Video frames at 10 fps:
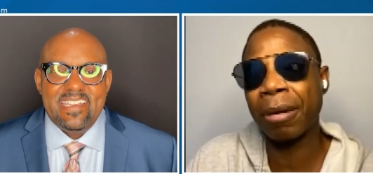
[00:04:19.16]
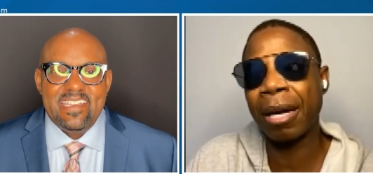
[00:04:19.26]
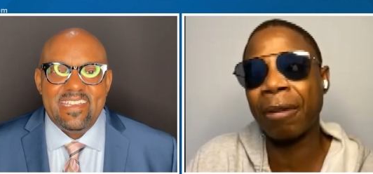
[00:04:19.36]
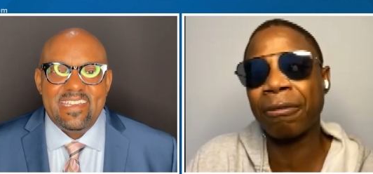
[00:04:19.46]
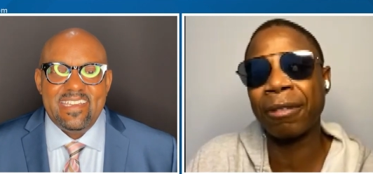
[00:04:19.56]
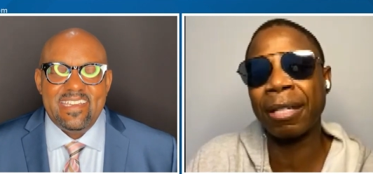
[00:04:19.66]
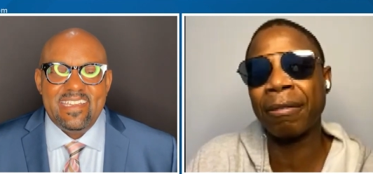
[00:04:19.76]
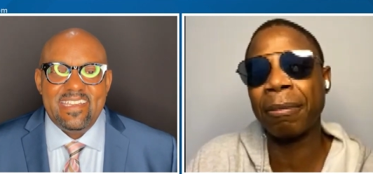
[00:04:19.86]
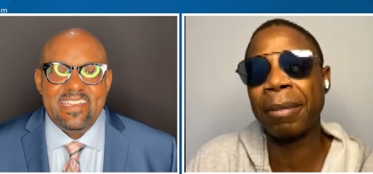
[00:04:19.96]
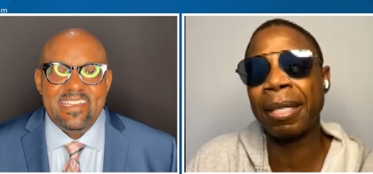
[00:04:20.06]
Speaker 1: Brown for
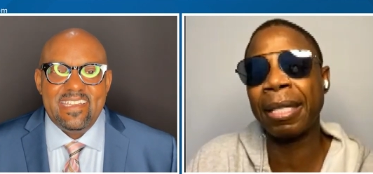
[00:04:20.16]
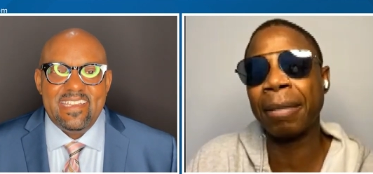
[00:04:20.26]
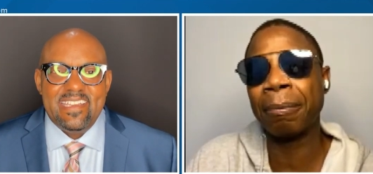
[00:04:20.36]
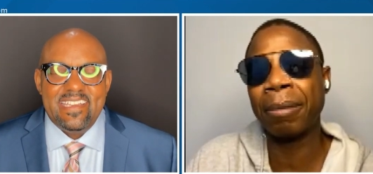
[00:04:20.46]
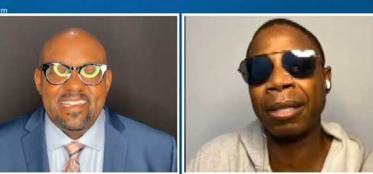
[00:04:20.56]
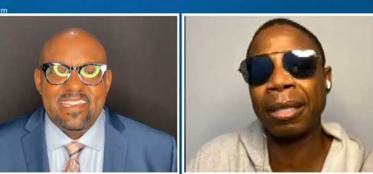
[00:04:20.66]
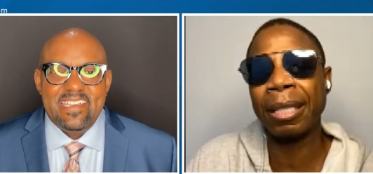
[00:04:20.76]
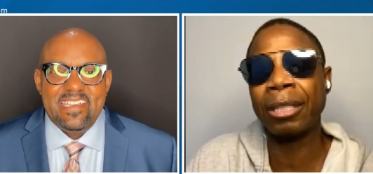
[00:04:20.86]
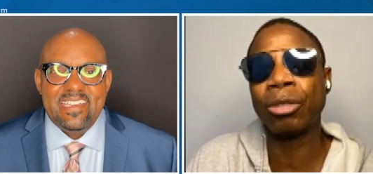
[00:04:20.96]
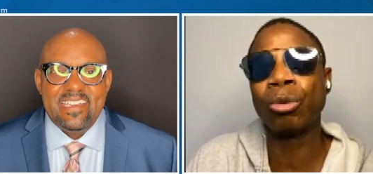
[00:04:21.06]
giving me the
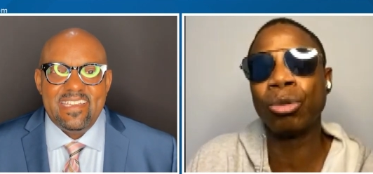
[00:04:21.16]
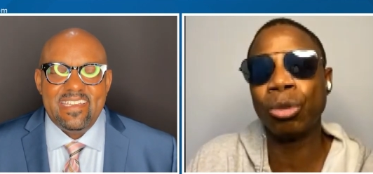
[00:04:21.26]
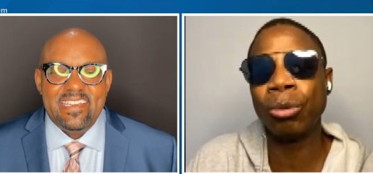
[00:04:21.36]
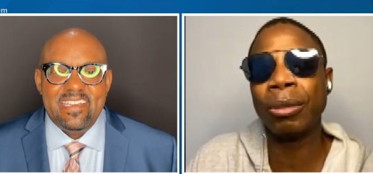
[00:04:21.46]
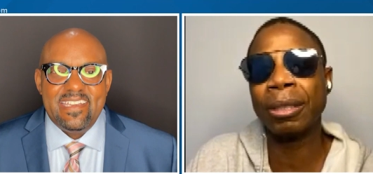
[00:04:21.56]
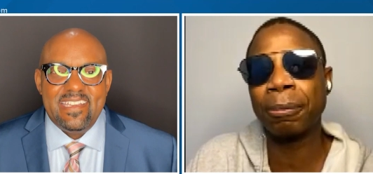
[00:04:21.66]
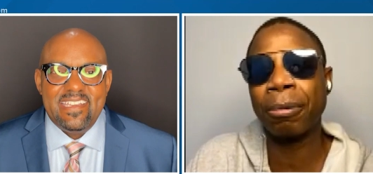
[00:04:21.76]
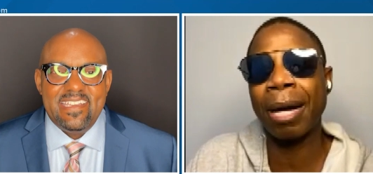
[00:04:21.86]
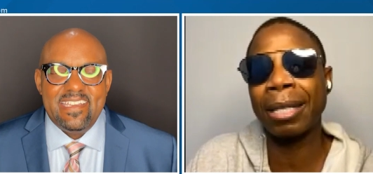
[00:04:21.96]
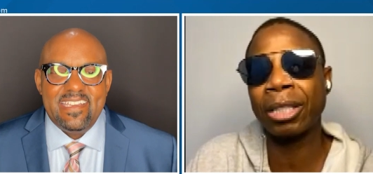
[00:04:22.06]
ability to do this
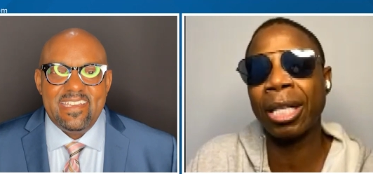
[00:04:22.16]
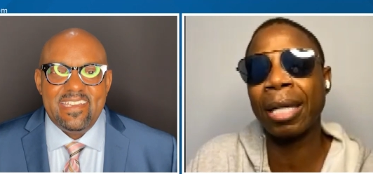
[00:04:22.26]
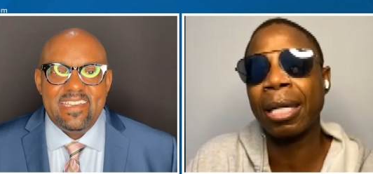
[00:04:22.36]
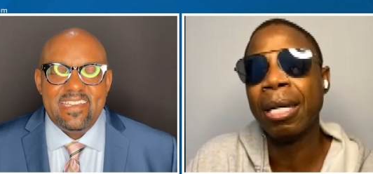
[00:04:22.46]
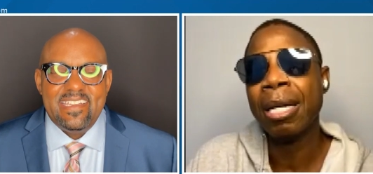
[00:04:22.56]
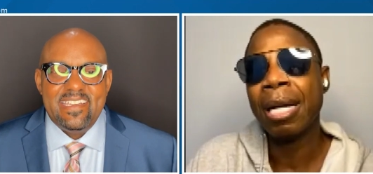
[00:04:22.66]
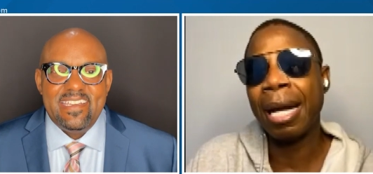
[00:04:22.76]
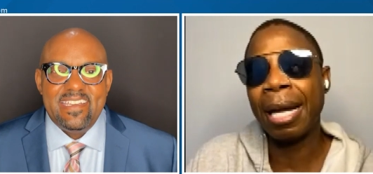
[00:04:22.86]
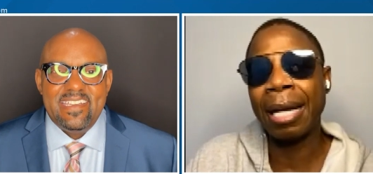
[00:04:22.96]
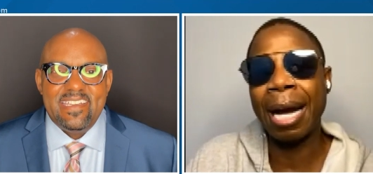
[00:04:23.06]
project
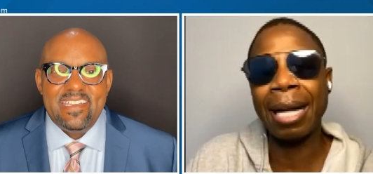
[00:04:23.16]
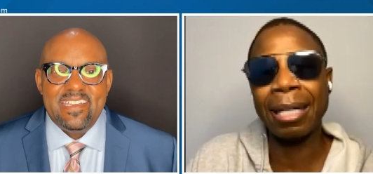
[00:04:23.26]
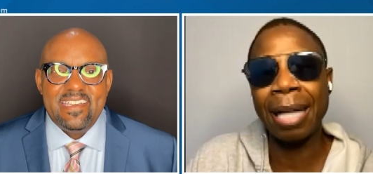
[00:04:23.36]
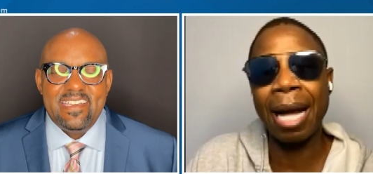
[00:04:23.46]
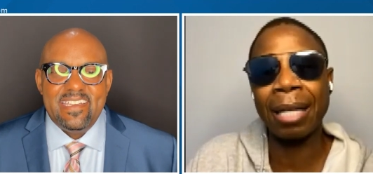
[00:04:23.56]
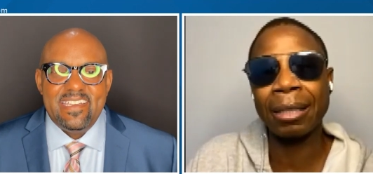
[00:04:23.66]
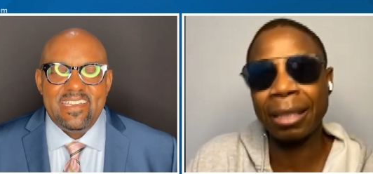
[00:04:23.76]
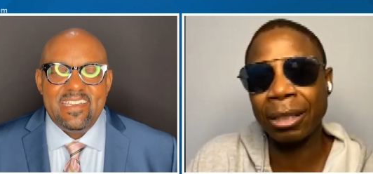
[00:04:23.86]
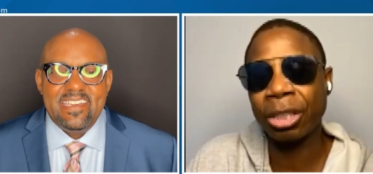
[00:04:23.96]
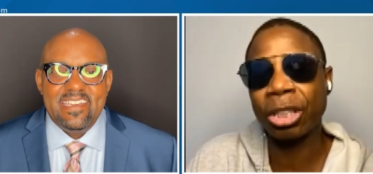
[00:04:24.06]
and I acknowledge
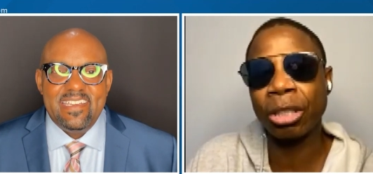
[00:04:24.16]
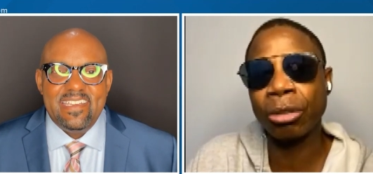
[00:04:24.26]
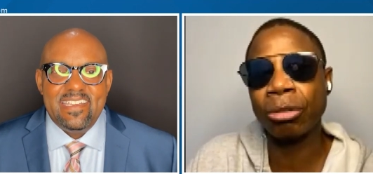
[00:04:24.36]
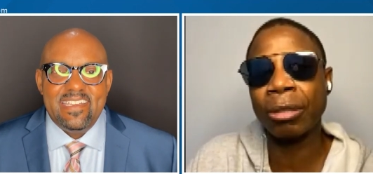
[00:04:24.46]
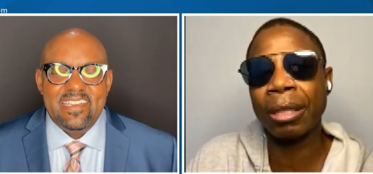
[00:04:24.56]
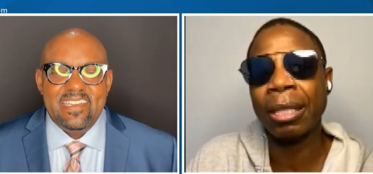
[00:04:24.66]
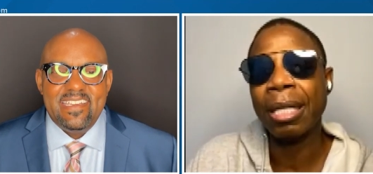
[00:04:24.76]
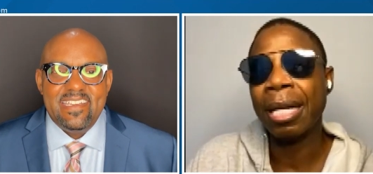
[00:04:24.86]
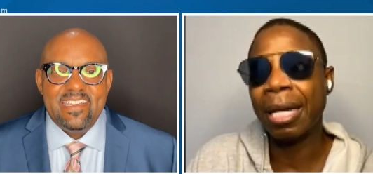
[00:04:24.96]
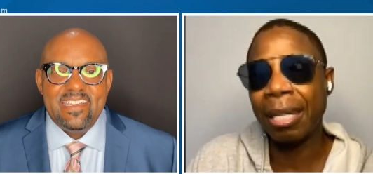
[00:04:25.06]
his children
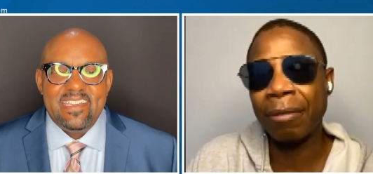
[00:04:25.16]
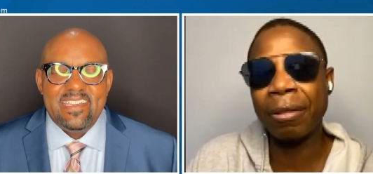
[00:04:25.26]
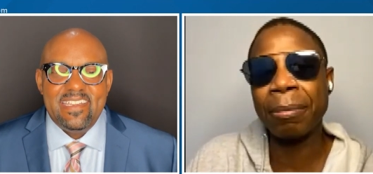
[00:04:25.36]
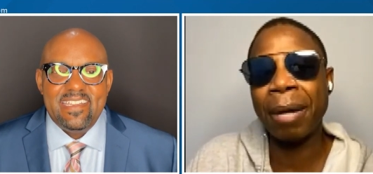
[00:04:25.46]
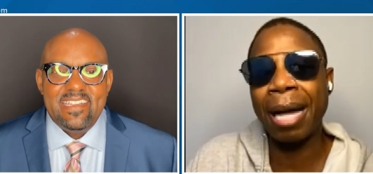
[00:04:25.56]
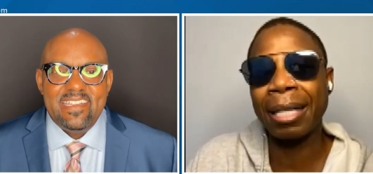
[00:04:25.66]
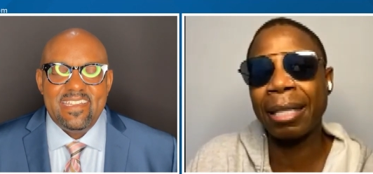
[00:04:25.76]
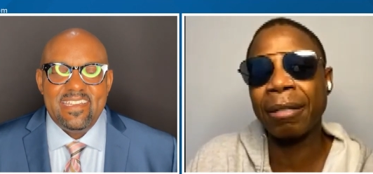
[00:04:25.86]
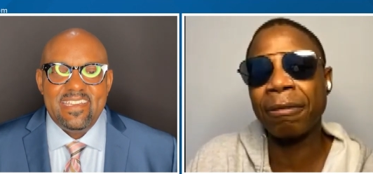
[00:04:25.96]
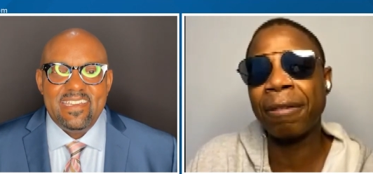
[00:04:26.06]
and everybody
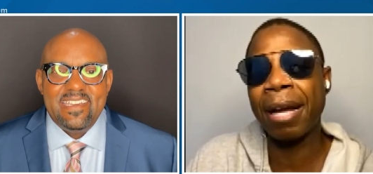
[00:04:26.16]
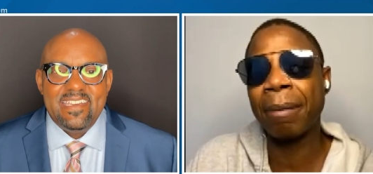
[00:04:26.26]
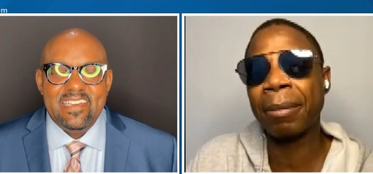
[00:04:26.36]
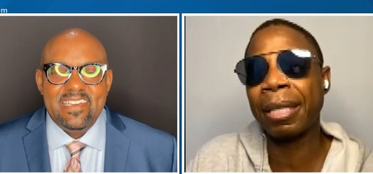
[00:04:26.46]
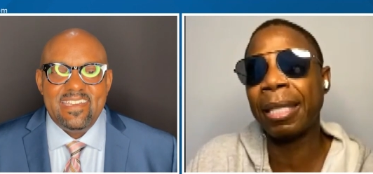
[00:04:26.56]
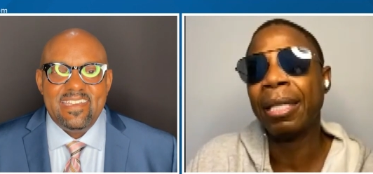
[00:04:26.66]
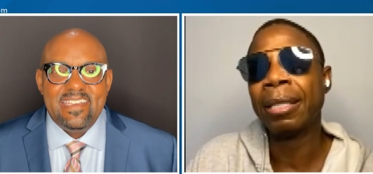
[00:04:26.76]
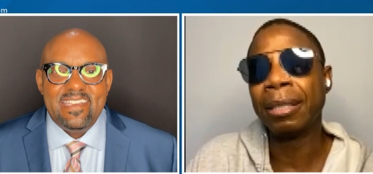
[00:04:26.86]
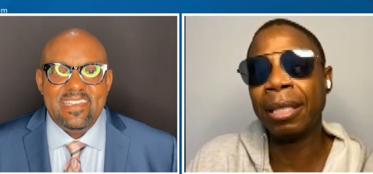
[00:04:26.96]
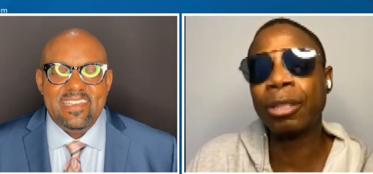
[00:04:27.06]
in the family.
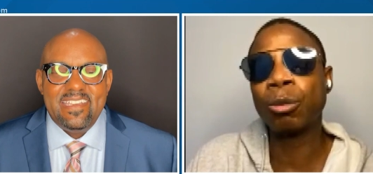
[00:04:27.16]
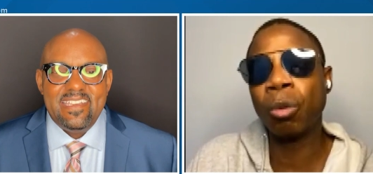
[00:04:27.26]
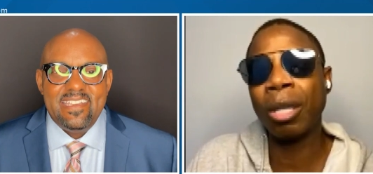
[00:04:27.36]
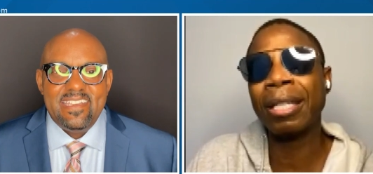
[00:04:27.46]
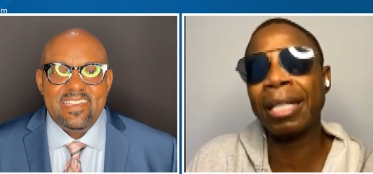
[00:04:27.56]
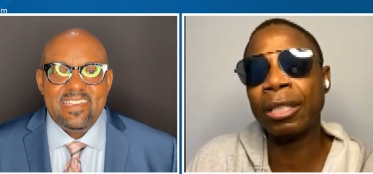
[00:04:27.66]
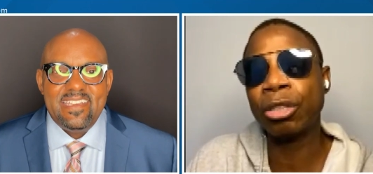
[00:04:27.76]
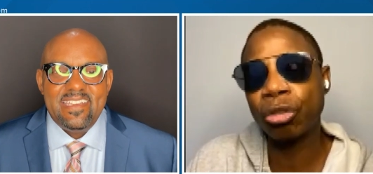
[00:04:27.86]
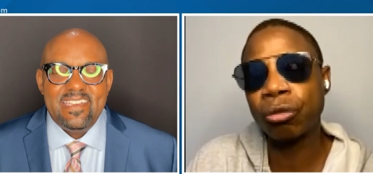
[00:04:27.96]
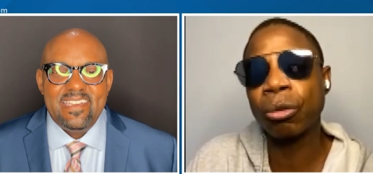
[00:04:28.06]
This one is
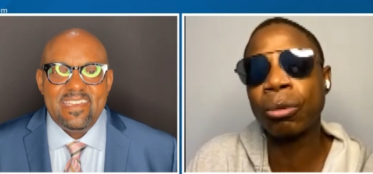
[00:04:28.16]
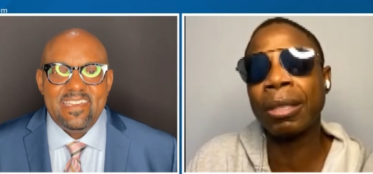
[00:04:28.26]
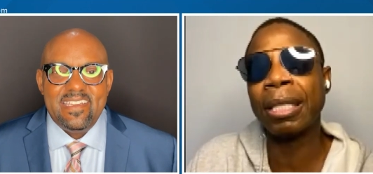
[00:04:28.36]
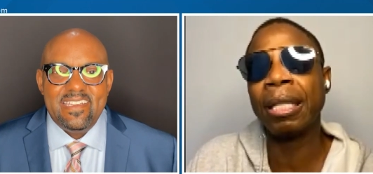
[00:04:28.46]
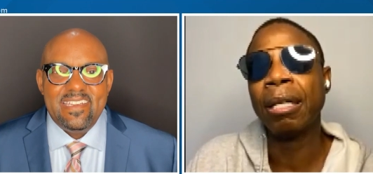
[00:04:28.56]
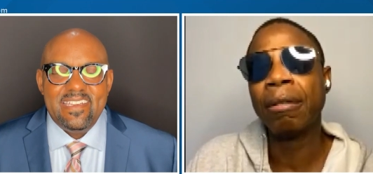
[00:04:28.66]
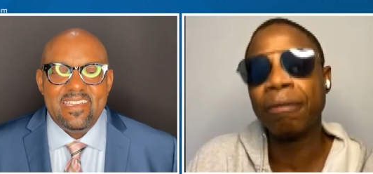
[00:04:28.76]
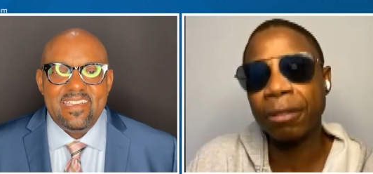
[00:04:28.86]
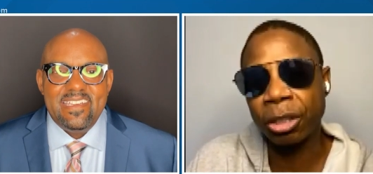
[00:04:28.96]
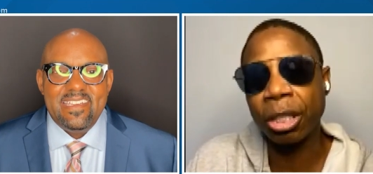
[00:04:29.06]
truly
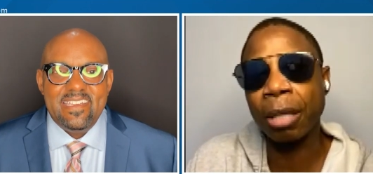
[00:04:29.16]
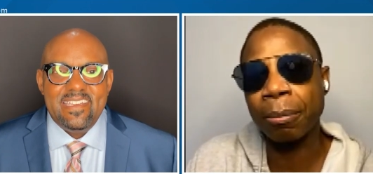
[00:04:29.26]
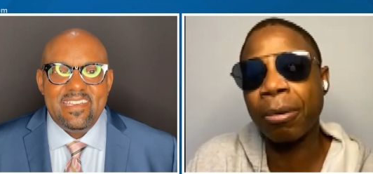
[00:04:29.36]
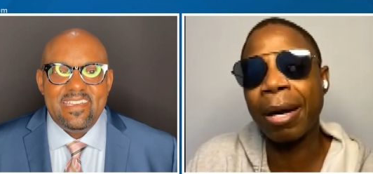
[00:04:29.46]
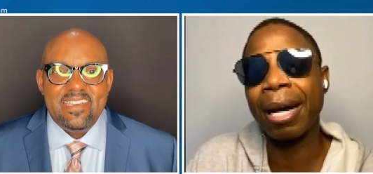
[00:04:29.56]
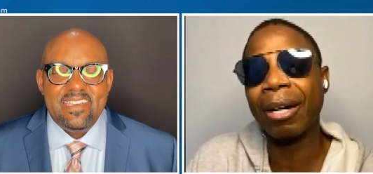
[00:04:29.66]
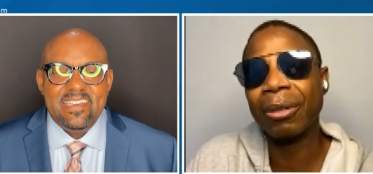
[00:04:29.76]
for Chuck Brown.